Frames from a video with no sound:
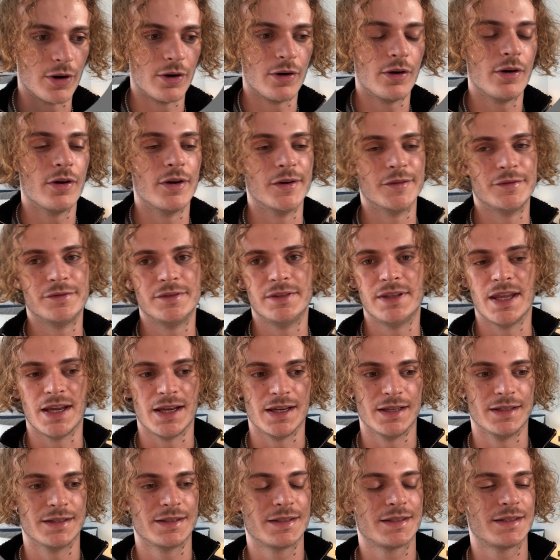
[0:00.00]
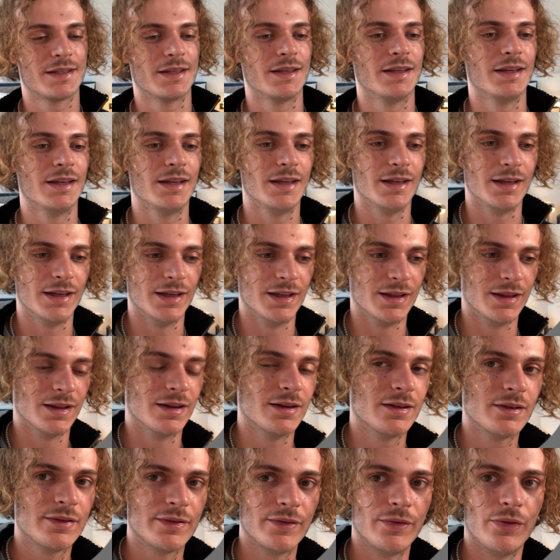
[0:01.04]
of days in
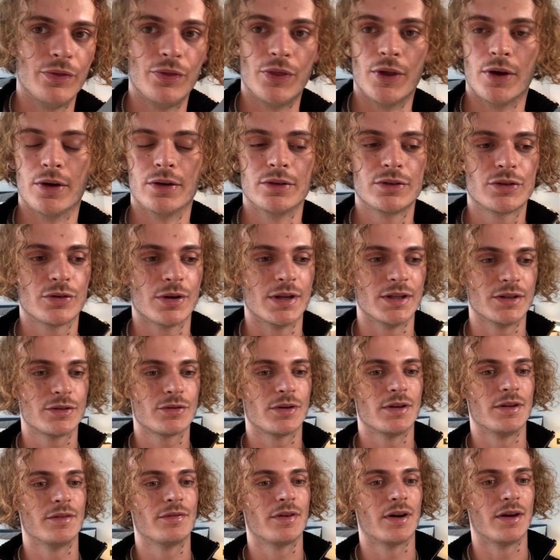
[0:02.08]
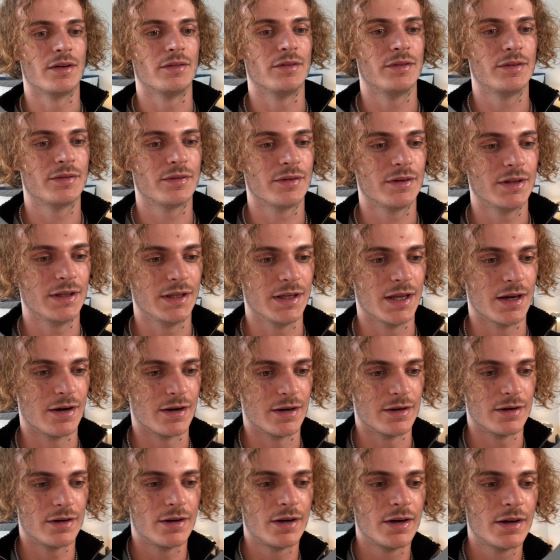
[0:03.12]
the 2025
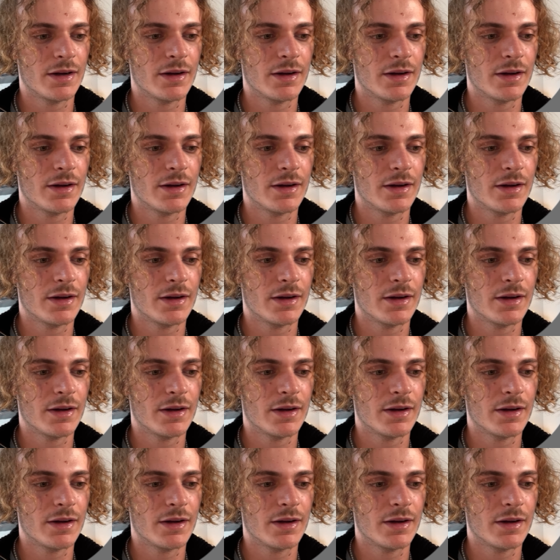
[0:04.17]
year.